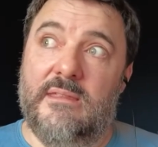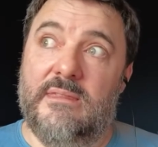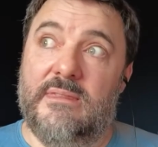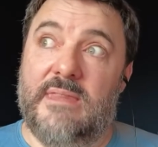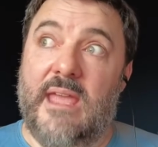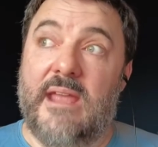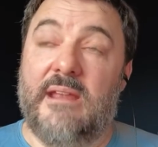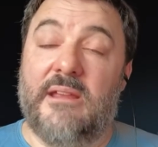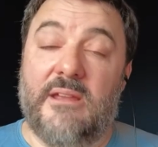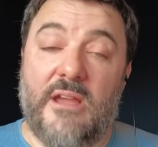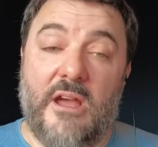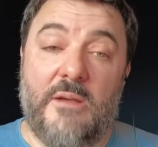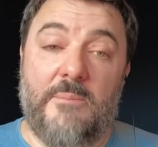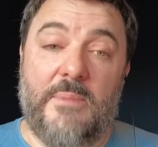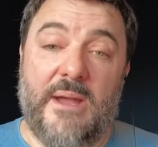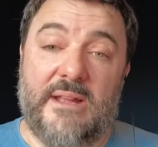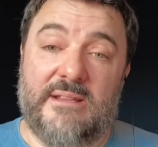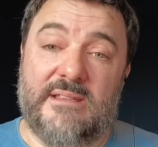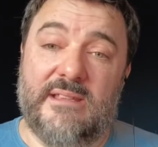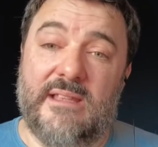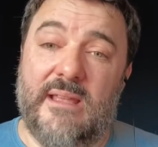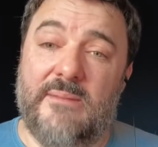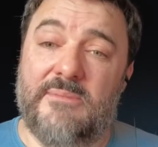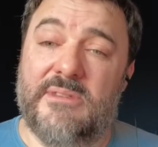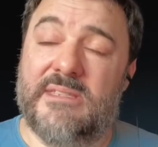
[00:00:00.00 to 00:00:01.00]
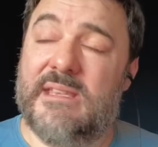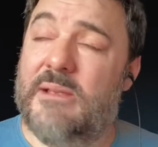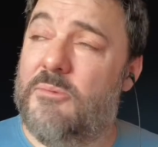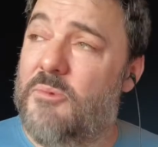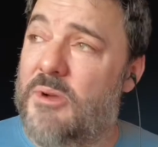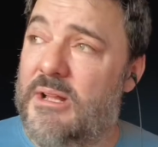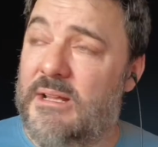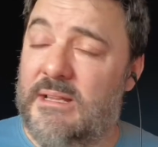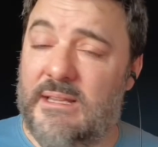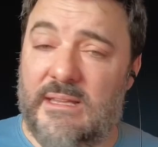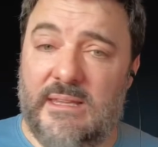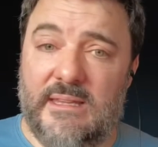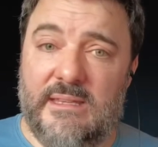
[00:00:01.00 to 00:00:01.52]
then go back to them and say,
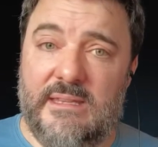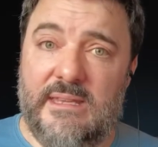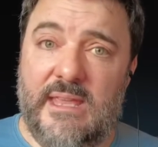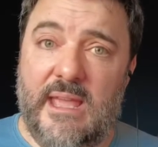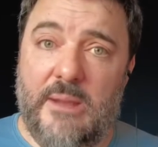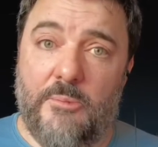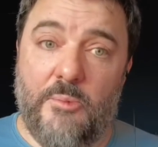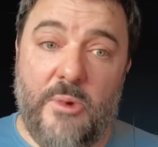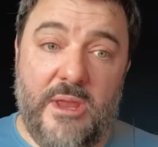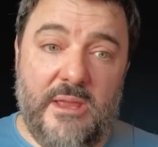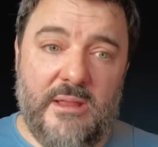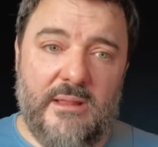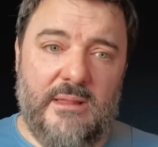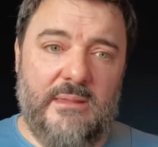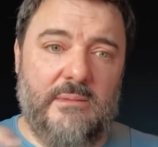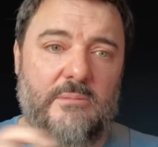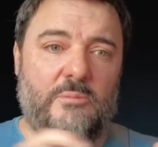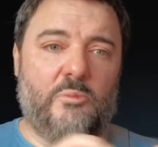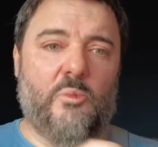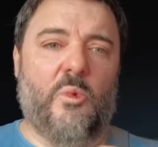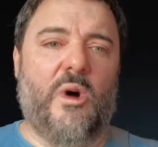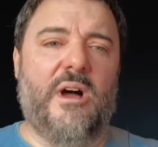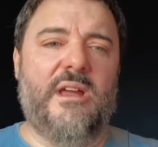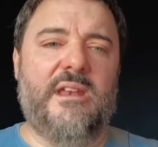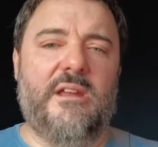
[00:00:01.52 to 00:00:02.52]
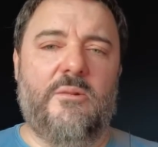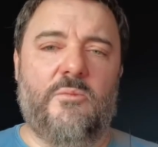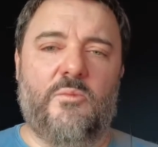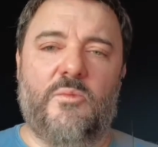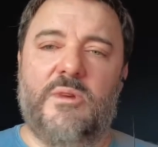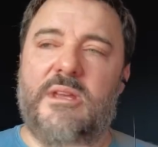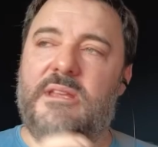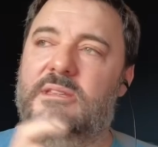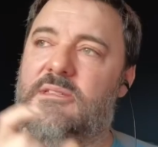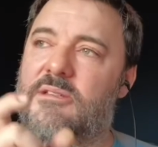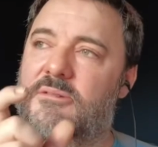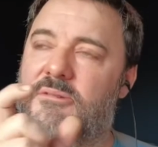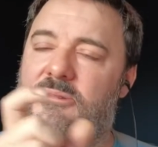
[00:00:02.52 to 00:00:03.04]
well, yeah, why don't
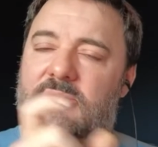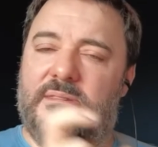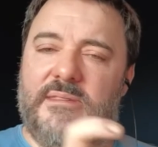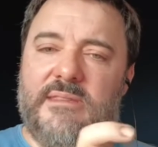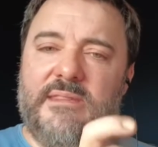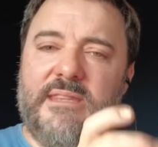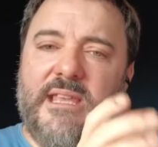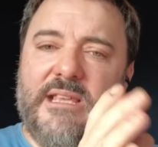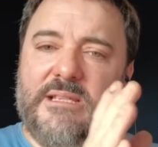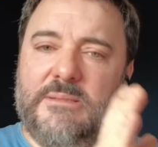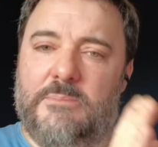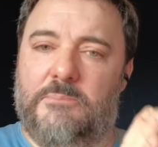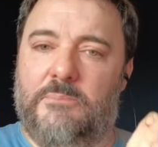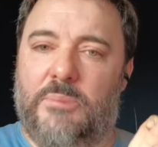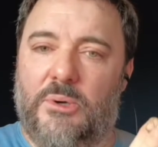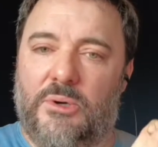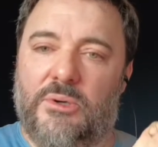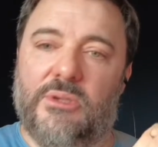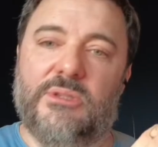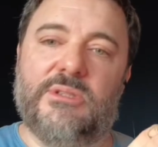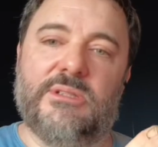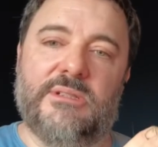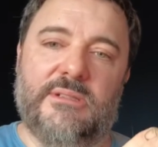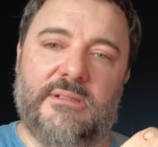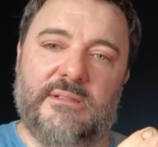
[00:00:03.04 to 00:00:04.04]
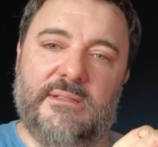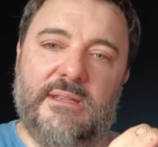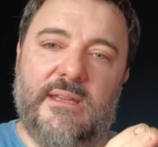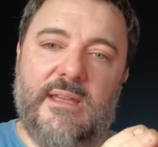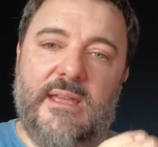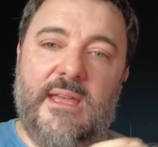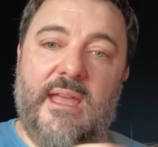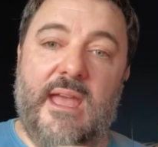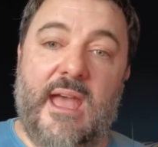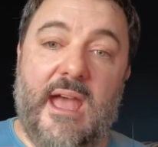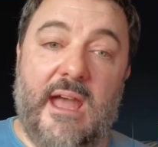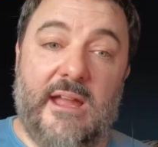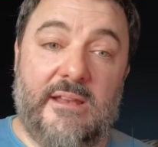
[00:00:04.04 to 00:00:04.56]
we do this portion,
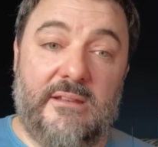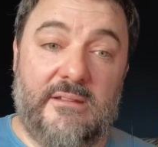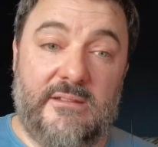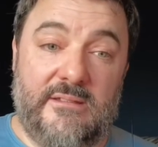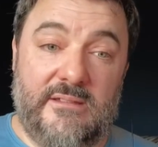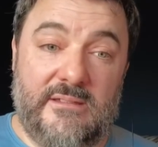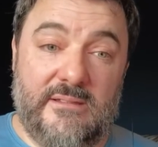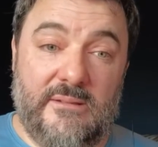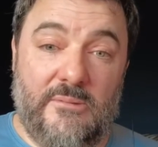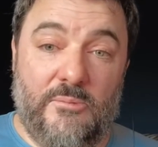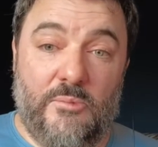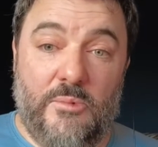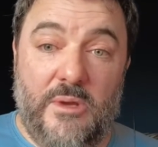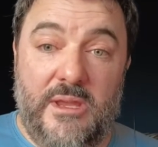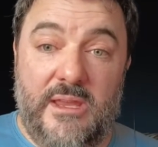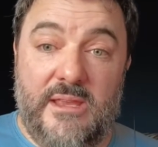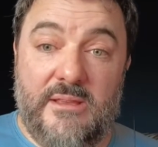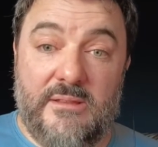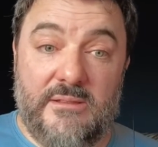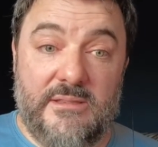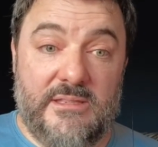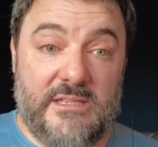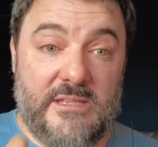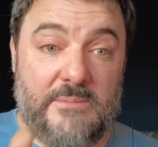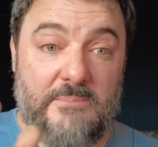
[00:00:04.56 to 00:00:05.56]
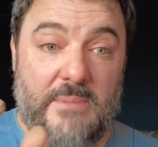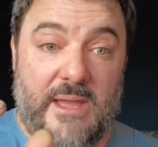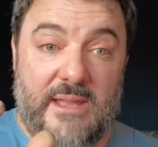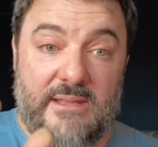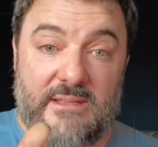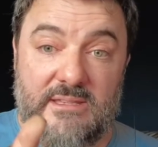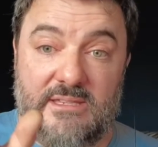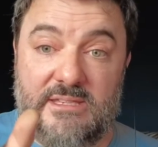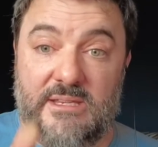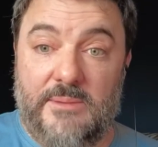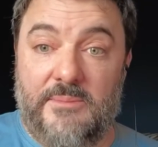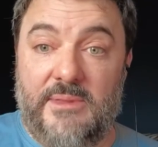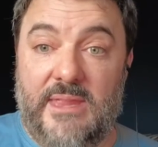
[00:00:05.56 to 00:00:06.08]
and we can
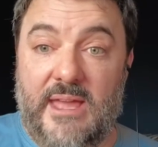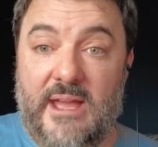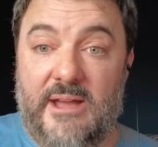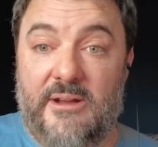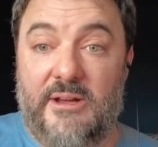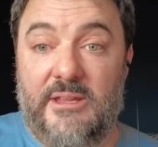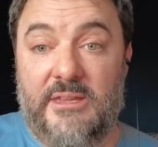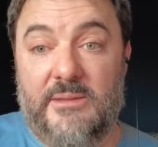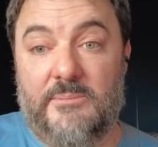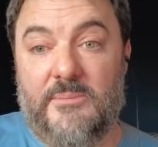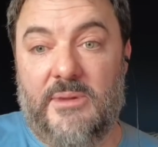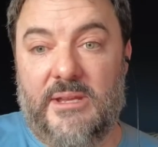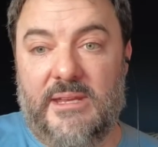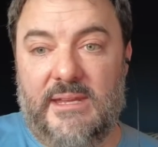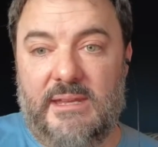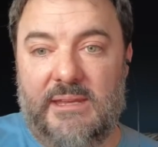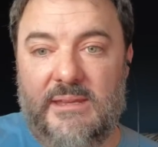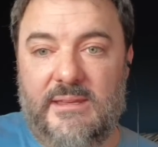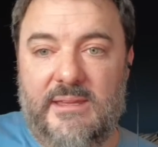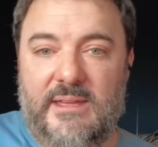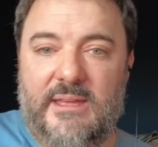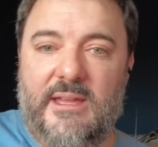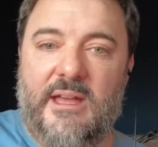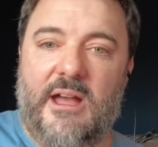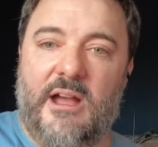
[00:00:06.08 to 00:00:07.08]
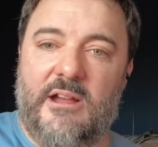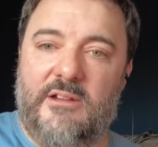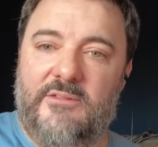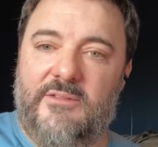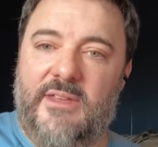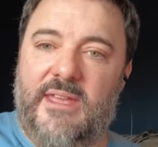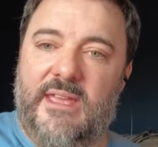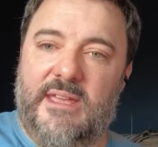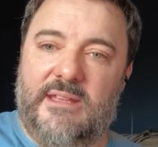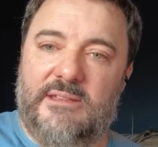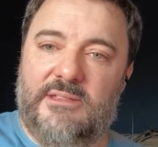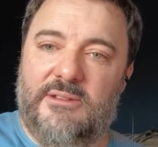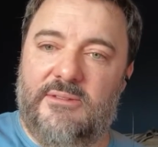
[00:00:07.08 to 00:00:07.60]
spend some of that other money over
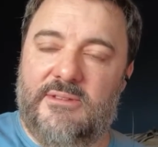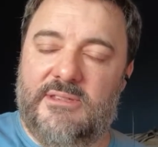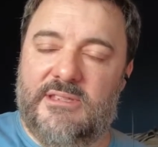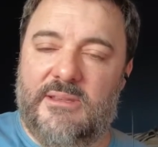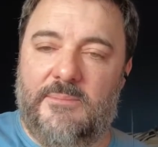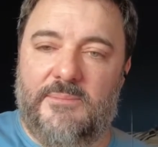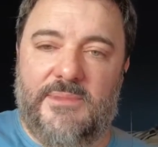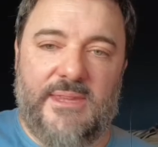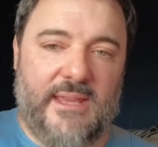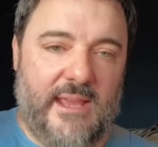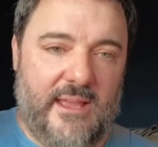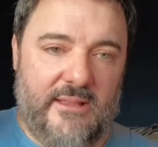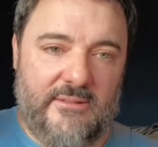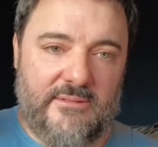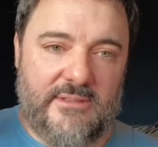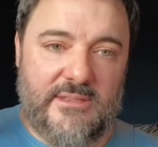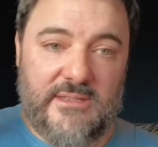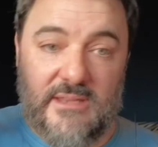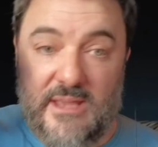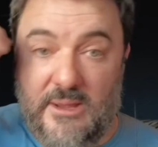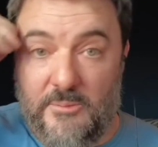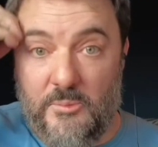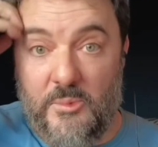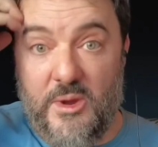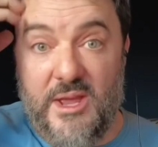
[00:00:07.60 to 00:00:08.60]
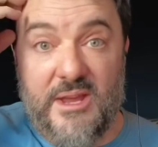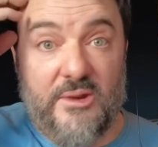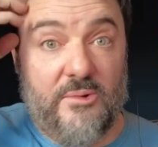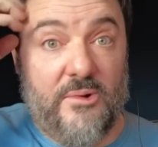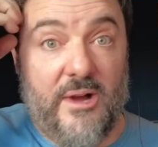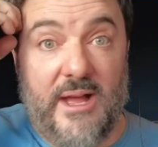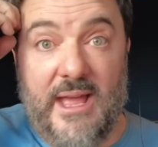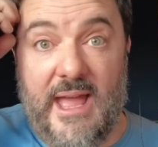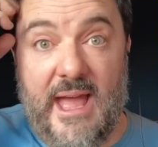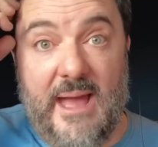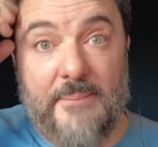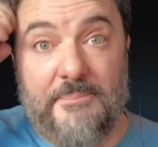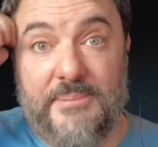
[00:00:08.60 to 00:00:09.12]
here doing something else, and we're
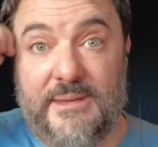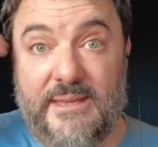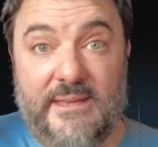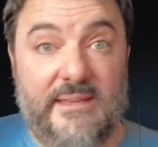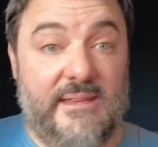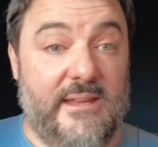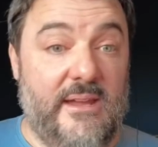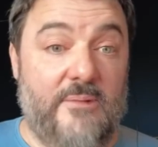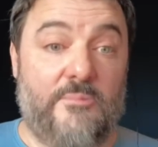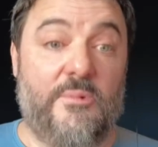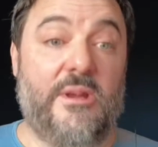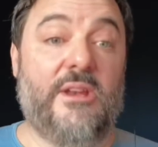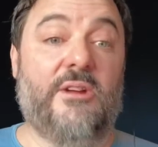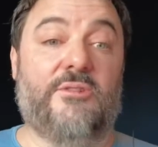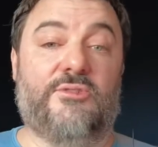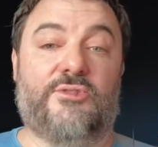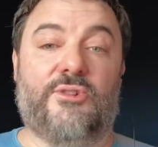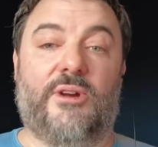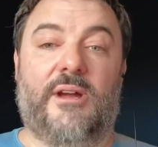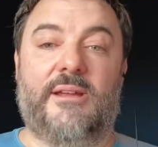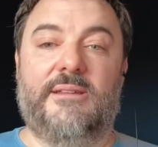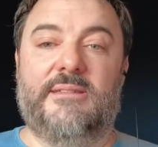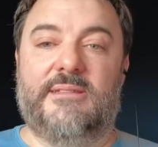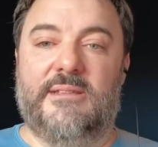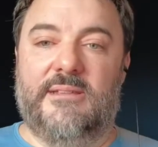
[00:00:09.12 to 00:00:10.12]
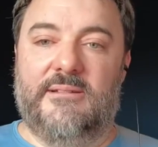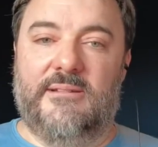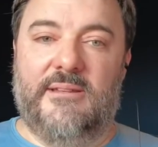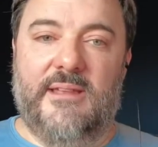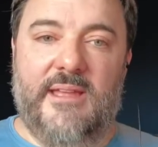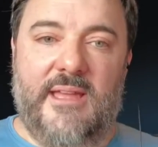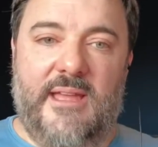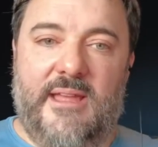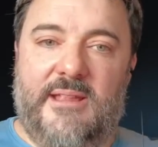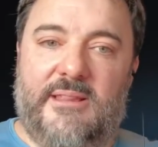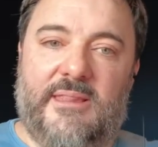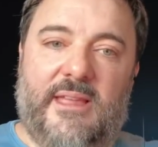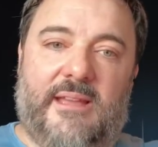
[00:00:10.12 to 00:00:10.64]
quite happy. We're not trying to
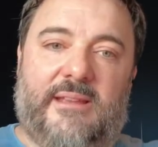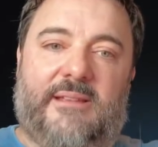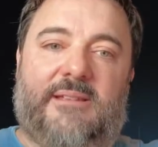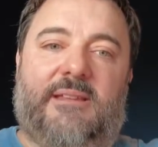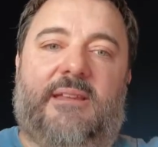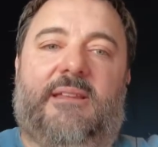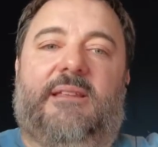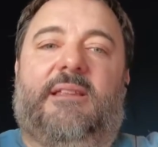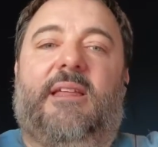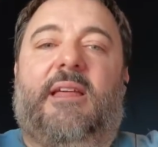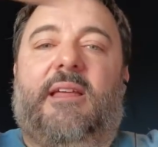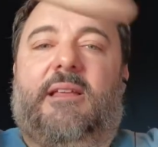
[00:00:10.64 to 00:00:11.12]
like